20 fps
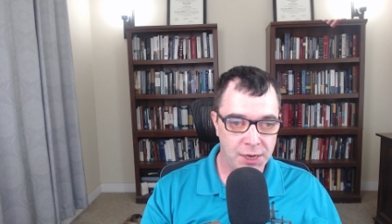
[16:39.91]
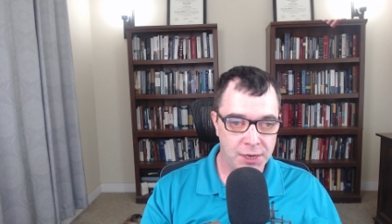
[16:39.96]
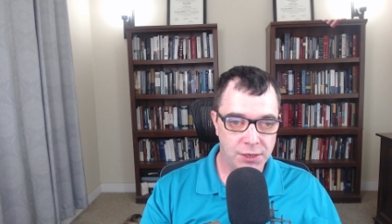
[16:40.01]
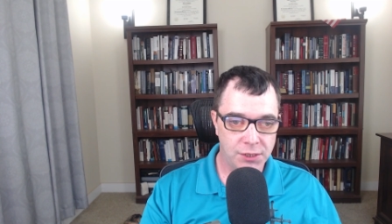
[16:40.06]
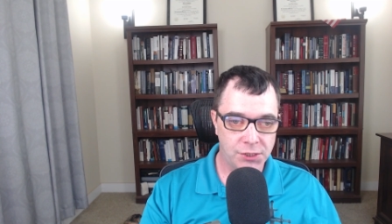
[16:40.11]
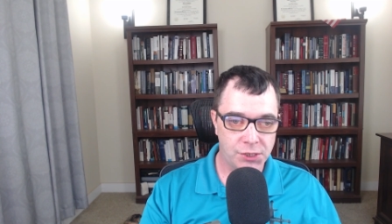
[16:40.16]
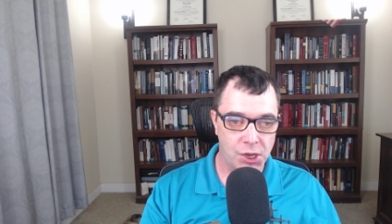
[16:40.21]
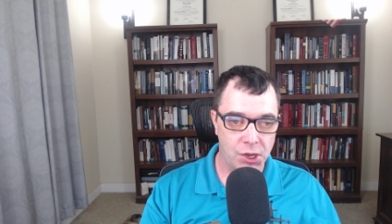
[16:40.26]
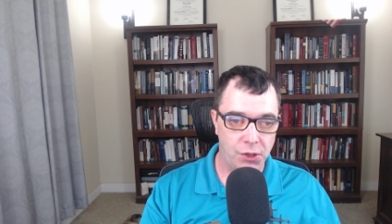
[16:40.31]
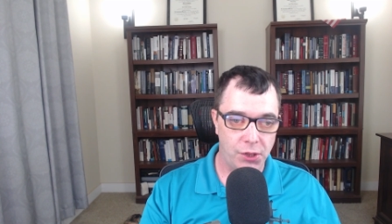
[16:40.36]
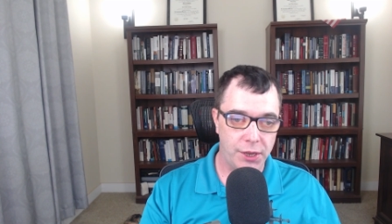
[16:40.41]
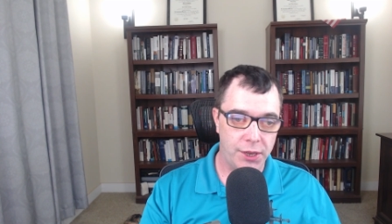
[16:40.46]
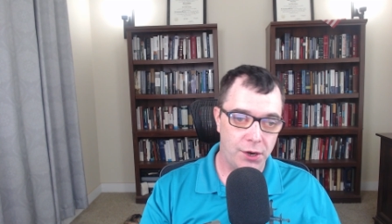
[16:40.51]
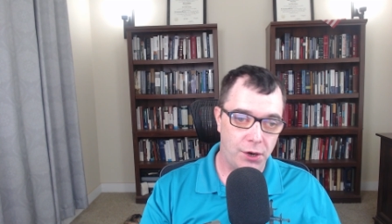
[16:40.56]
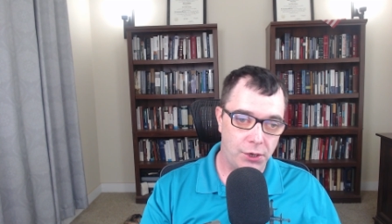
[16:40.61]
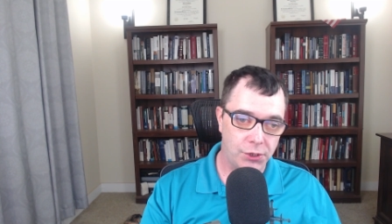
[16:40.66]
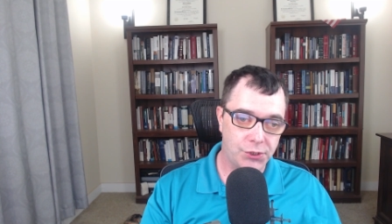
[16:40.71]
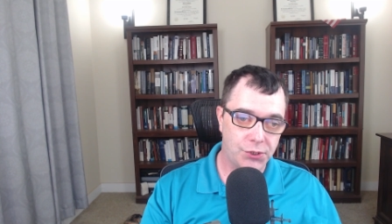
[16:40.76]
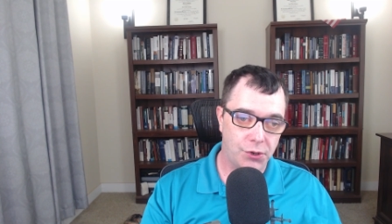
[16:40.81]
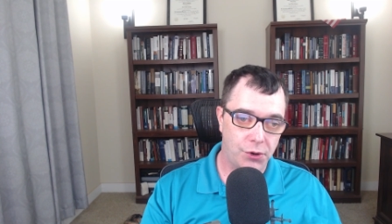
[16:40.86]
Still, it
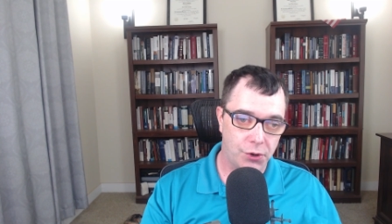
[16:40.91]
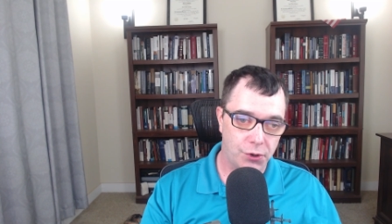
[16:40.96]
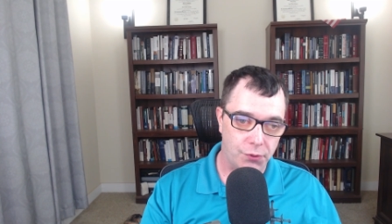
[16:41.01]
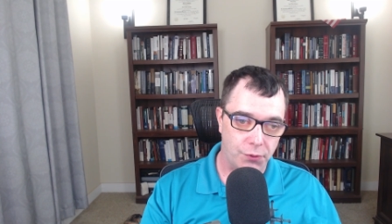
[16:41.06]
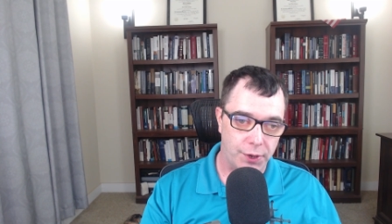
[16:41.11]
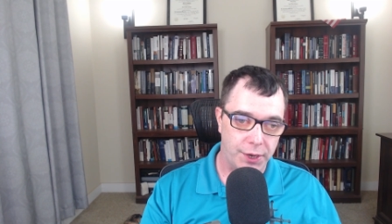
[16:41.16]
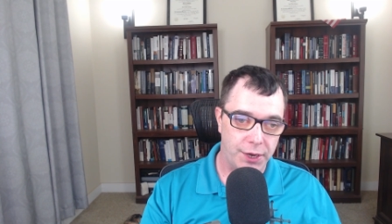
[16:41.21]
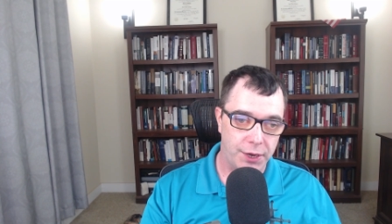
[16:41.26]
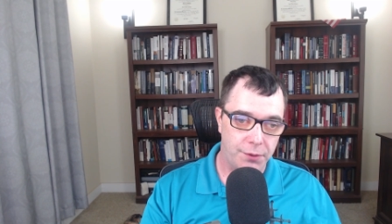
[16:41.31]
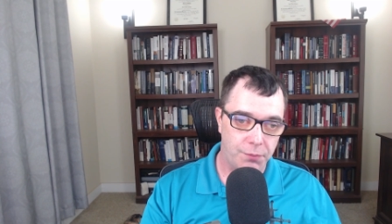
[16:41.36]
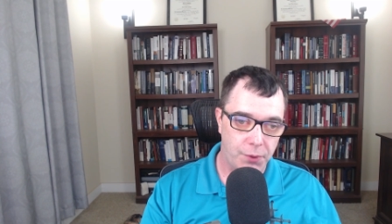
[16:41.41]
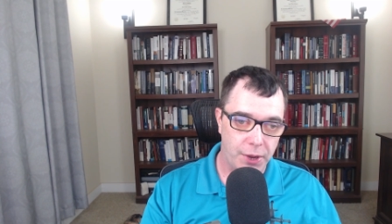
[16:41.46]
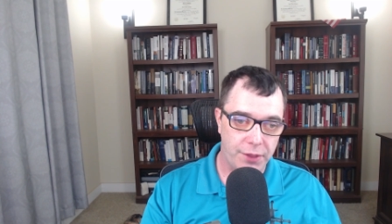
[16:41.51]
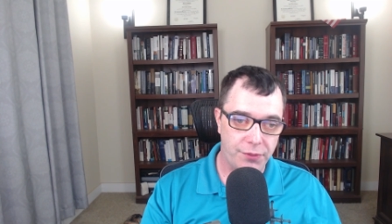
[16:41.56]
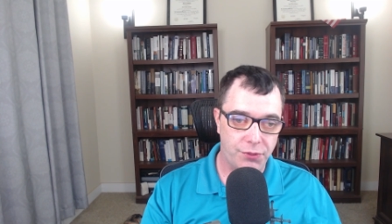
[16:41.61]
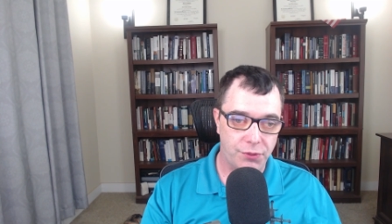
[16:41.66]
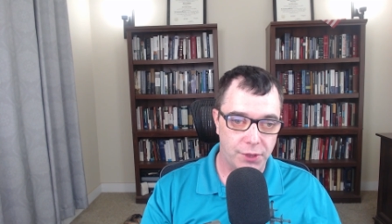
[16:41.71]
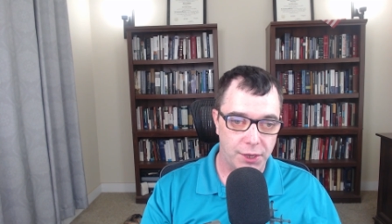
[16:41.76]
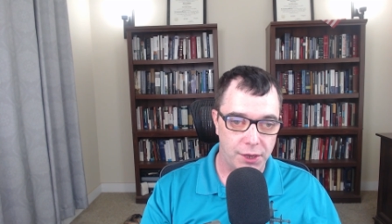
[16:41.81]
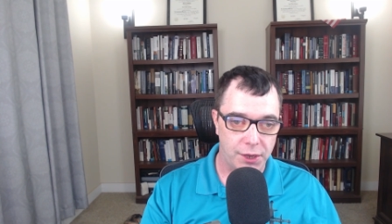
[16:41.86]
also agreed
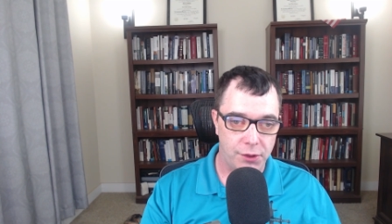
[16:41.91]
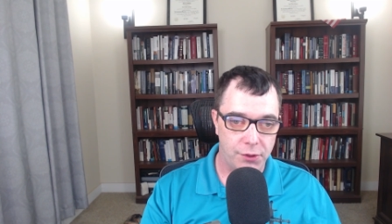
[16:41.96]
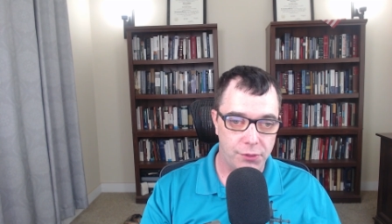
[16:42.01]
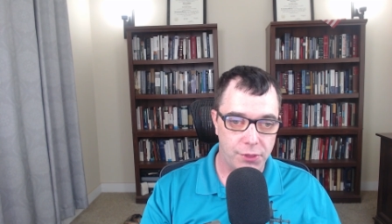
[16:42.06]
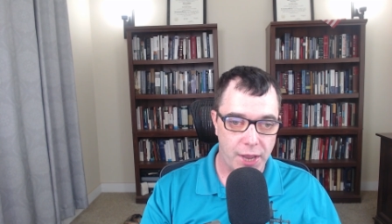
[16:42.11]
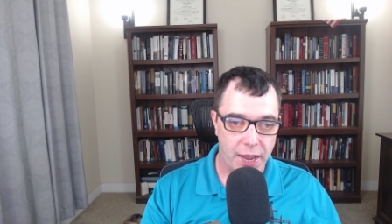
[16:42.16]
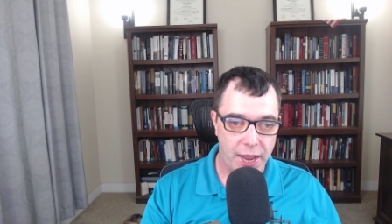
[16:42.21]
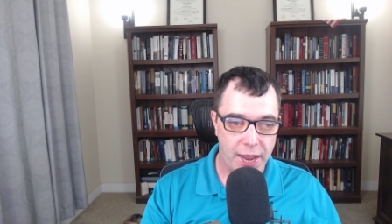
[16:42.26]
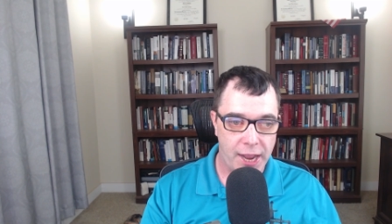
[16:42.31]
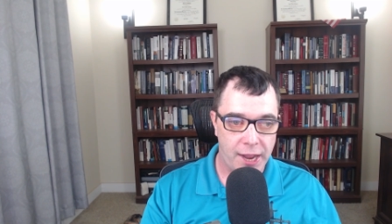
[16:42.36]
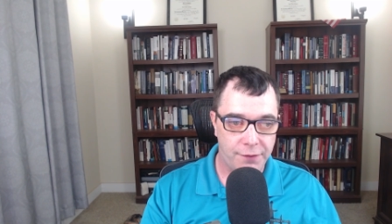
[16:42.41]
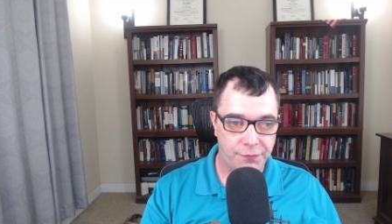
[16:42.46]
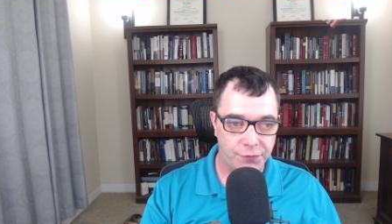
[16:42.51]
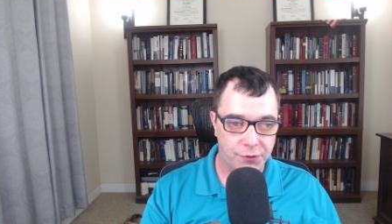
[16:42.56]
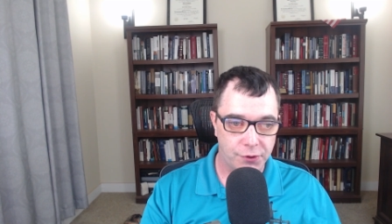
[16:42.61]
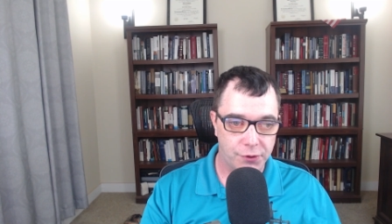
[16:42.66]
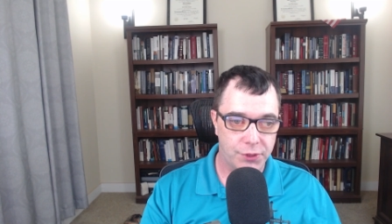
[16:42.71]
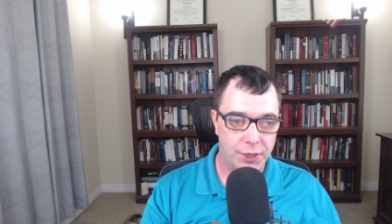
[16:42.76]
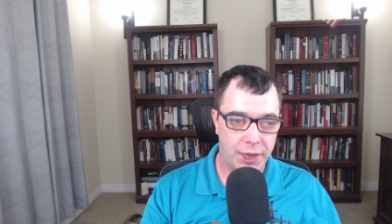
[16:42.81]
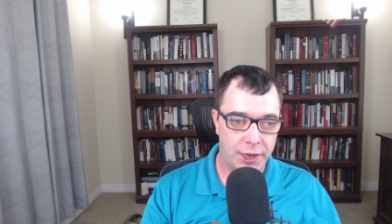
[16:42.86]
with Leo that
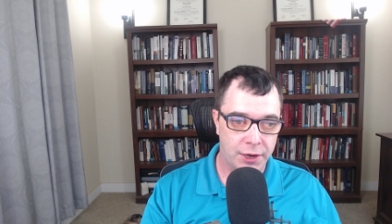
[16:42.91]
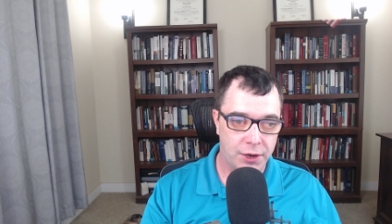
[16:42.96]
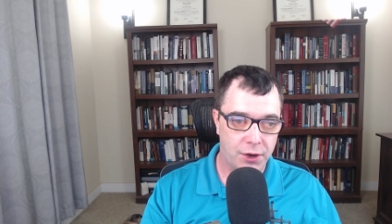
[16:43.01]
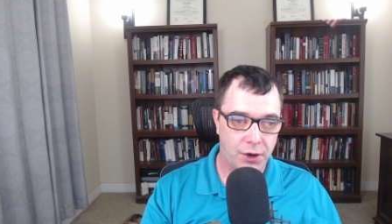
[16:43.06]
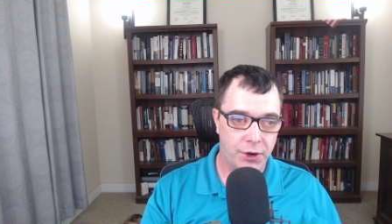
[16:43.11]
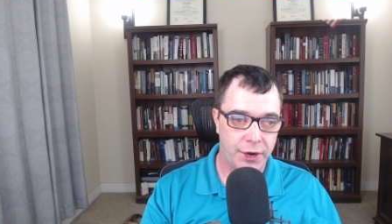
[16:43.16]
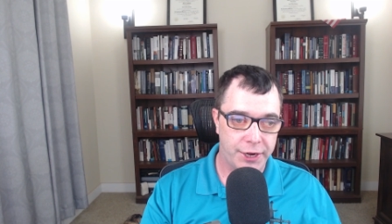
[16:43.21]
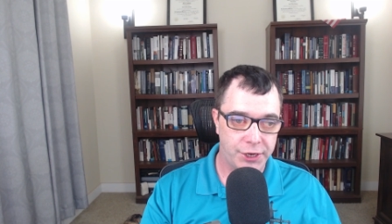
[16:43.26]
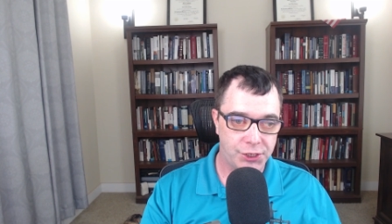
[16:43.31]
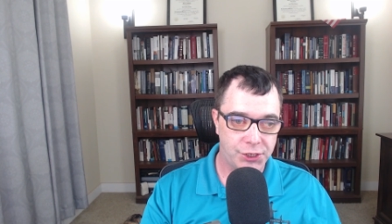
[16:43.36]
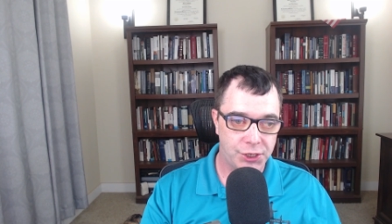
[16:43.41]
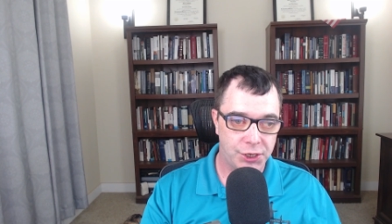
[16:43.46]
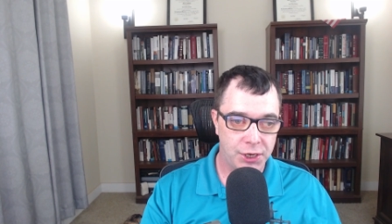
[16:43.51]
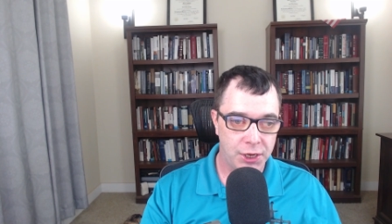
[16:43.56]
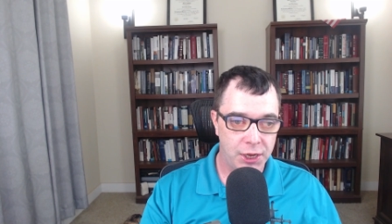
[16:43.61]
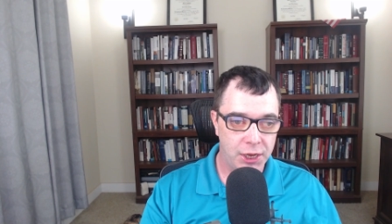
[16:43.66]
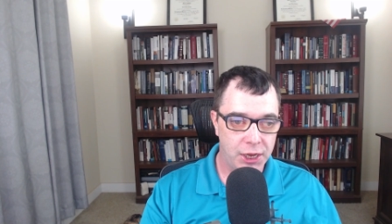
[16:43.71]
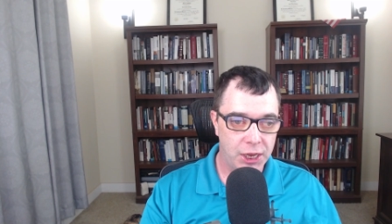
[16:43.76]
after the incarnation,